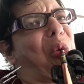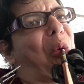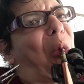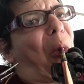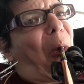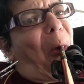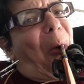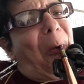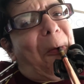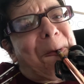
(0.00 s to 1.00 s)

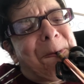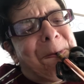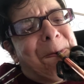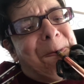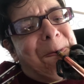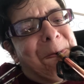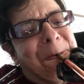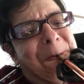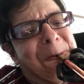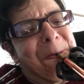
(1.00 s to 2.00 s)

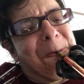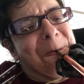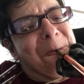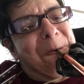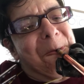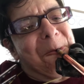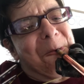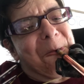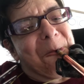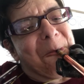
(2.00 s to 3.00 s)

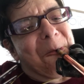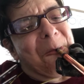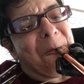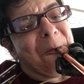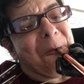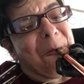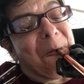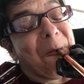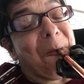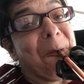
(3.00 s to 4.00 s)

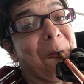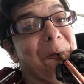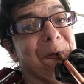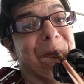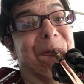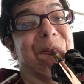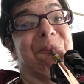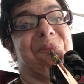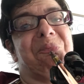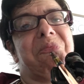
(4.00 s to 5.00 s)

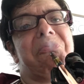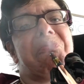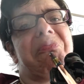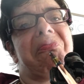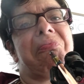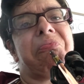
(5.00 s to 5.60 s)
(silence)